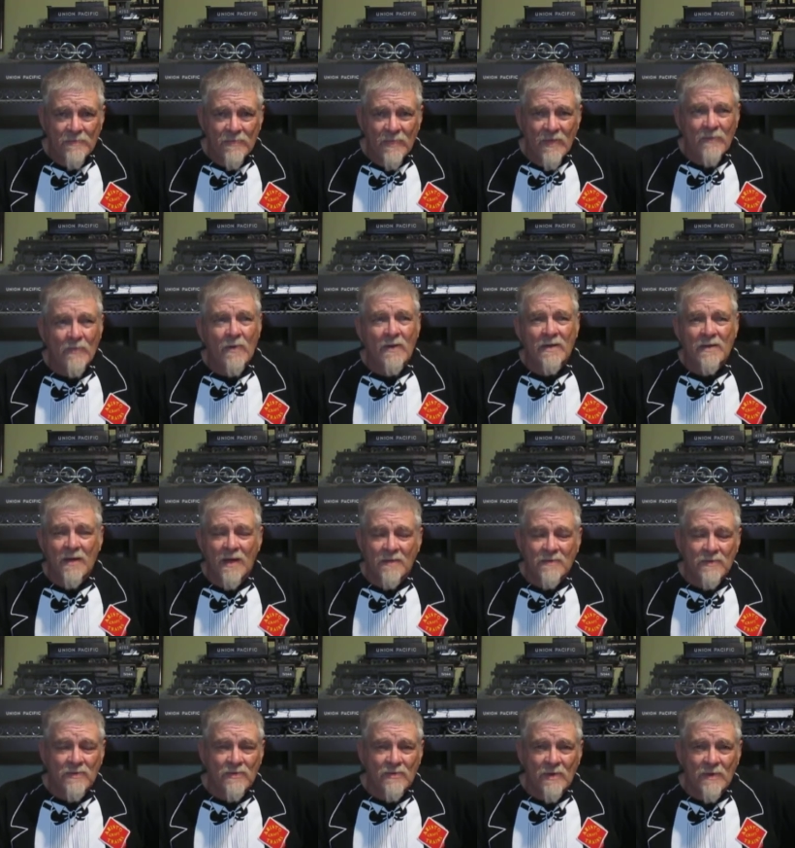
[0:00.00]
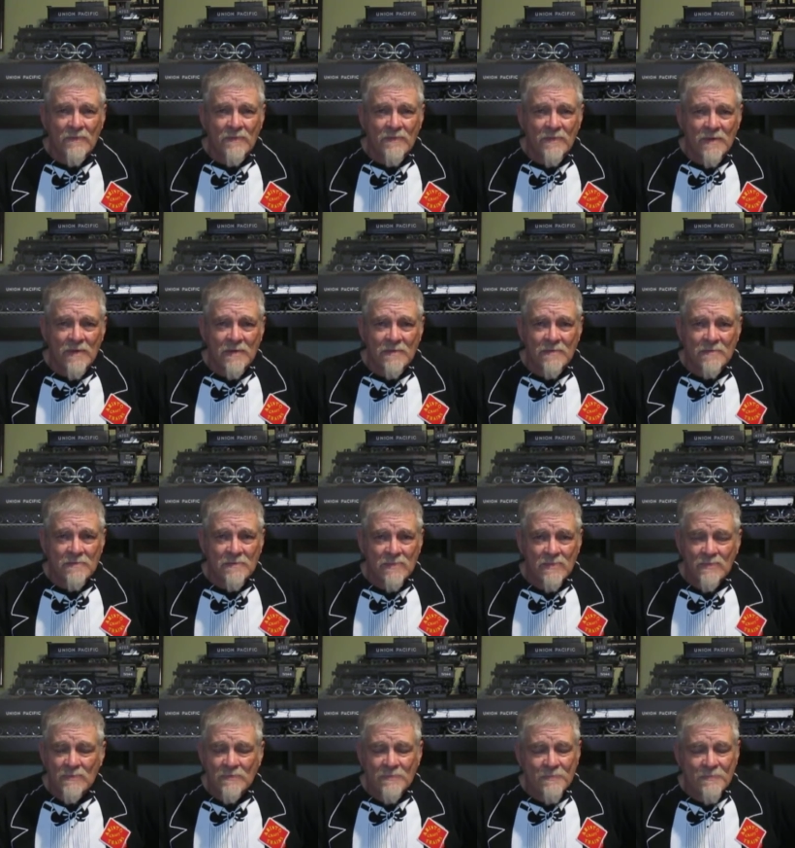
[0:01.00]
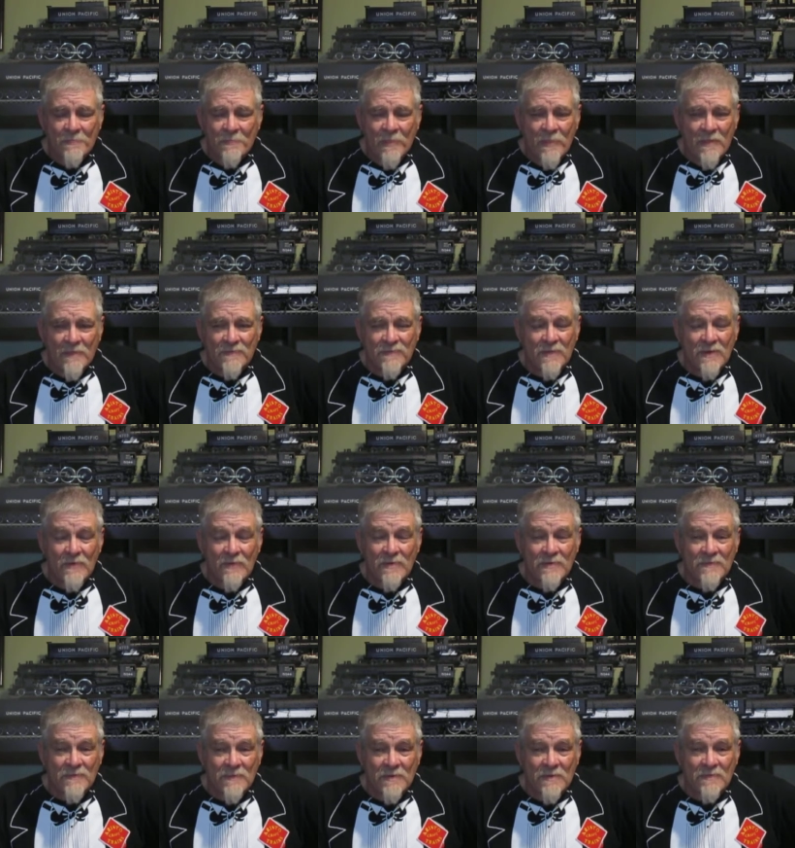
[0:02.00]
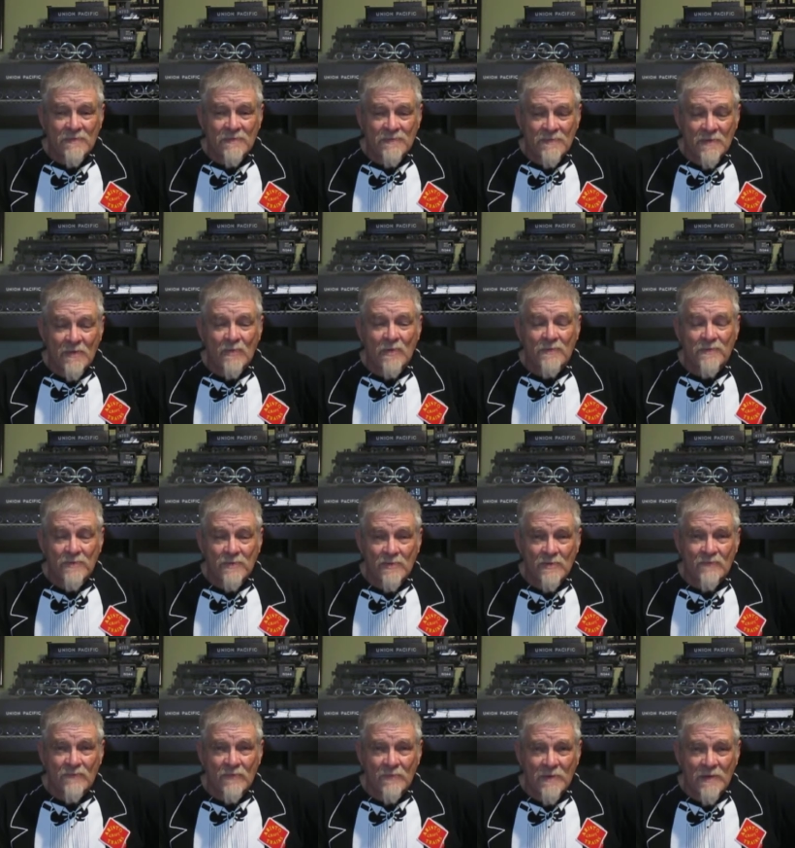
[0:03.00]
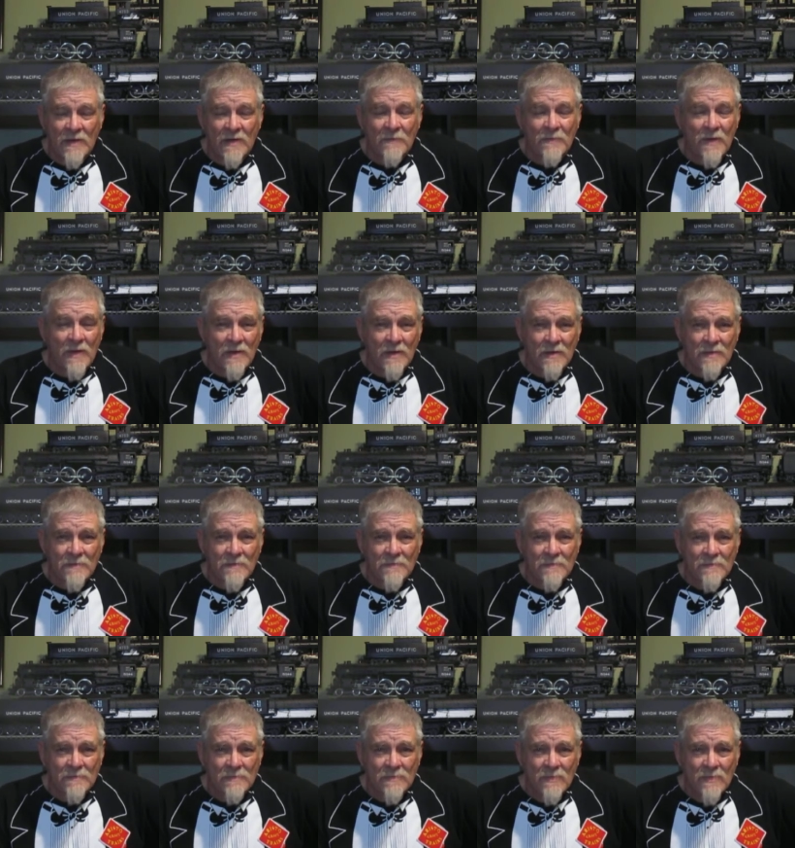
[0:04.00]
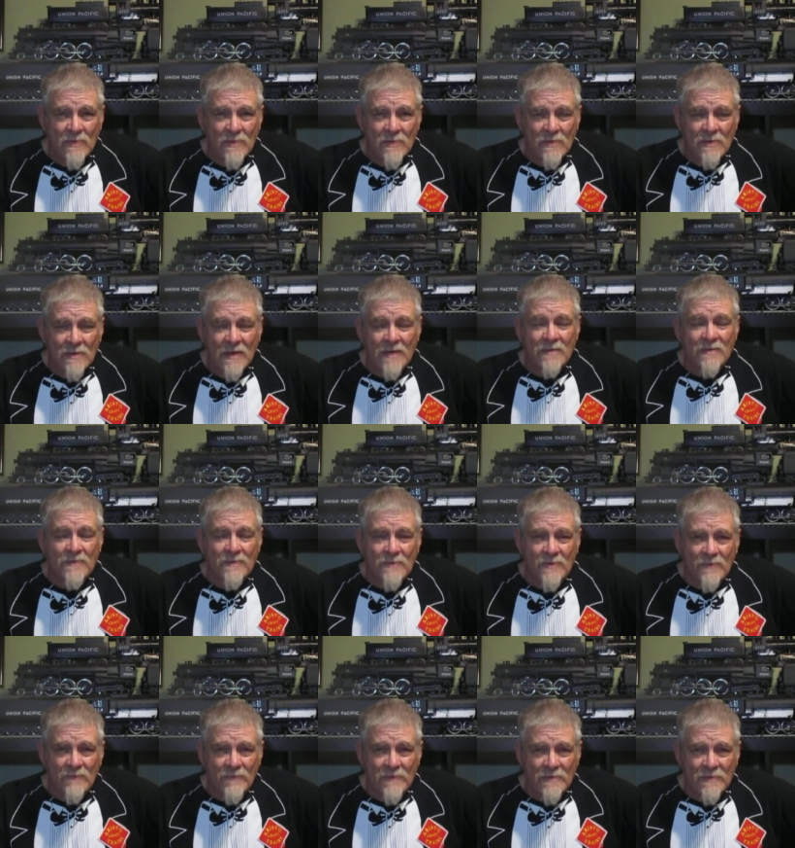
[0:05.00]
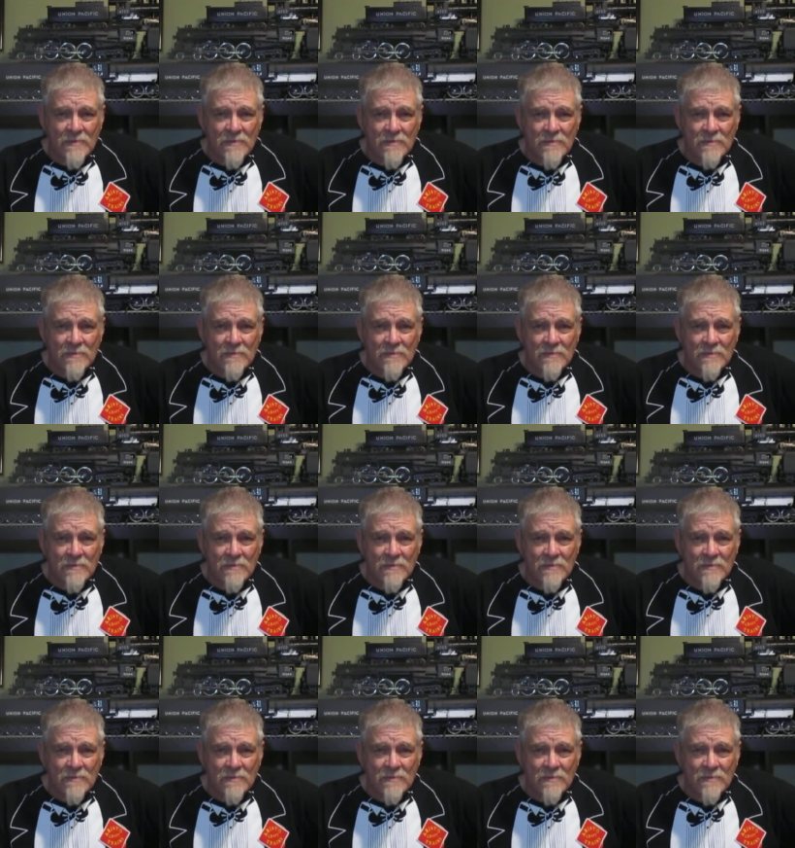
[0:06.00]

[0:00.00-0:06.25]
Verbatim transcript: they want God to do everything. That's not what he says. He said, I want you to do it for me. I'm God. I deserve it.